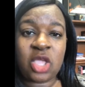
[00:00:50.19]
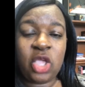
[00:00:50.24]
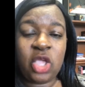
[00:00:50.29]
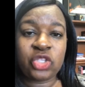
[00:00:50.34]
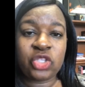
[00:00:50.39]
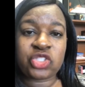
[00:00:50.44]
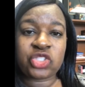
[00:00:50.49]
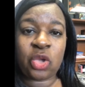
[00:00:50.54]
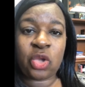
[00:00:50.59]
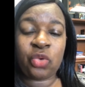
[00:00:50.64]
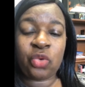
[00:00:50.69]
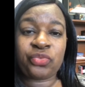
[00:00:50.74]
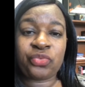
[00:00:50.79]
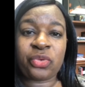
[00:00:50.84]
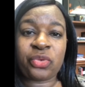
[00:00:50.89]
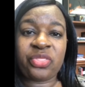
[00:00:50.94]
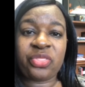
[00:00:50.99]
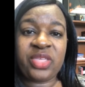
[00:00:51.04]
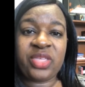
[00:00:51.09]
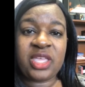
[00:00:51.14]
So for
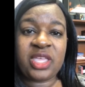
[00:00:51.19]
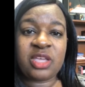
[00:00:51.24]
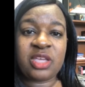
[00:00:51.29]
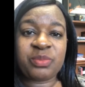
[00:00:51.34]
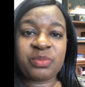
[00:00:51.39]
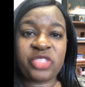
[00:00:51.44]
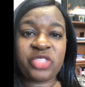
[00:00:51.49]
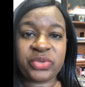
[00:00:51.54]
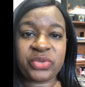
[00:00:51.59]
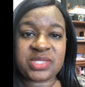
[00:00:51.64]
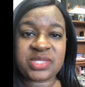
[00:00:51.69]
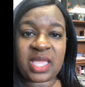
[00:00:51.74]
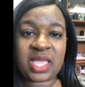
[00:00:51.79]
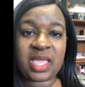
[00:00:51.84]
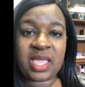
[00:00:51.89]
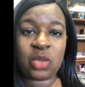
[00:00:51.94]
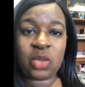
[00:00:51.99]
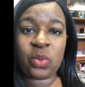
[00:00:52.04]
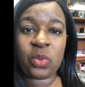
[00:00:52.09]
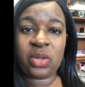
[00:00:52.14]
them, they're
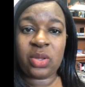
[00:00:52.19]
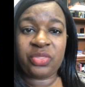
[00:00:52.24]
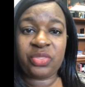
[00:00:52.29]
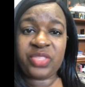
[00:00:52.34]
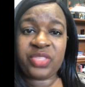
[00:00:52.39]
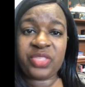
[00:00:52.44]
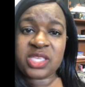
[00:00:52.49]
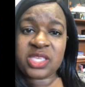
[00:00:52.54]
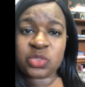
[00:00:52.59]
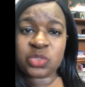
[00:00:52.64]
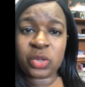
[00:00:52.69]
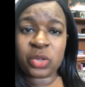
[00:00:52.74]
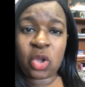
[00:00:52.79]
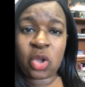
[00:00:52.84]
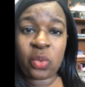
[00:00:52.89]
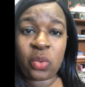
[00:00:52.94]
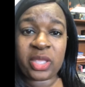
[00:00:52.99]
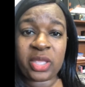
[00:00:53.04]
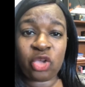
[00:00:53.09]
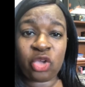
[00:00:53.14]
saying, well, things were
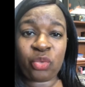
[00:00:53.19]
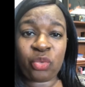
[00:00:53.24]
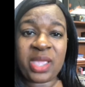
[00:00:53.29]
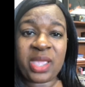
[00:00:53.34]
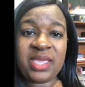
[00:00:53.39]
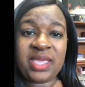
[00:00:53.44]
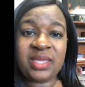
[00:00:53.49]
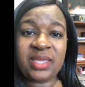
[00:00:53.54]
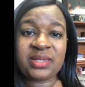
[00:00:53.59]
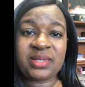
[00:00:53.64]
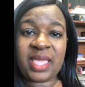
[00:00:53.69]
going great,